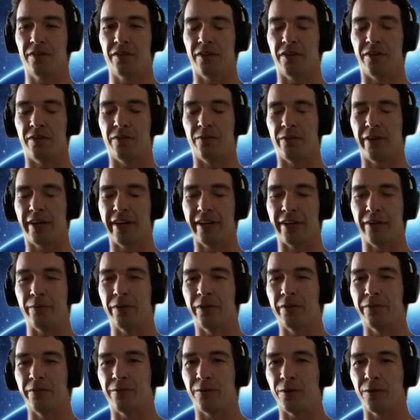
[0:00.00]
writing a
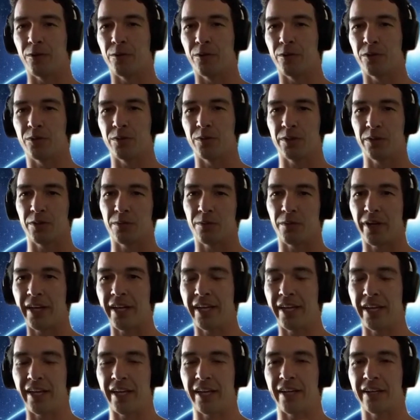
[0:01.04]
word forwards with your right
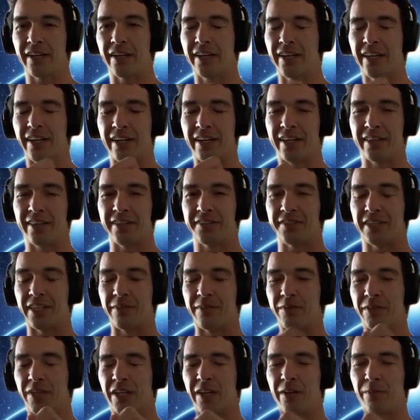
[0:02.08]
hand and at the
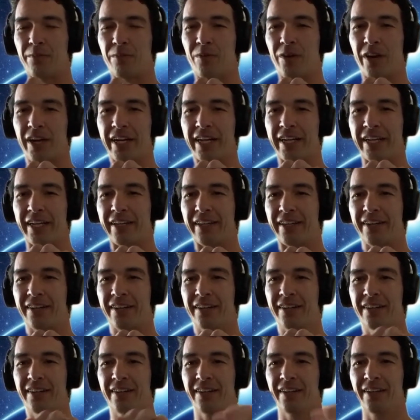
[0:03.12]
same time writing it
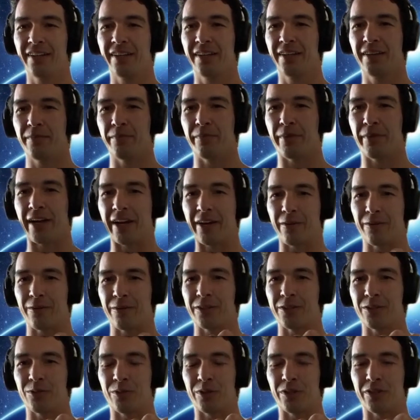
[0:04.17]

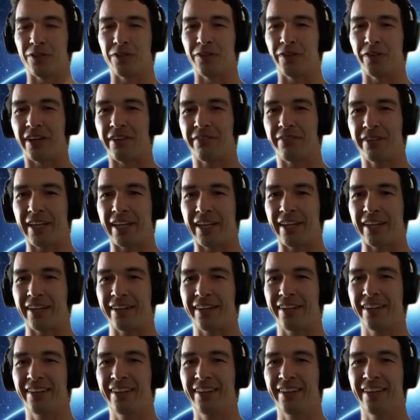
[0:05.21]
backwards with your left
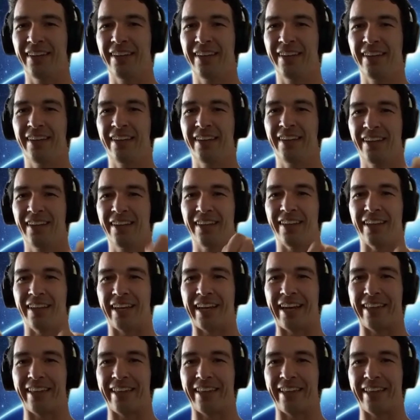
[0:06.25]
hand, like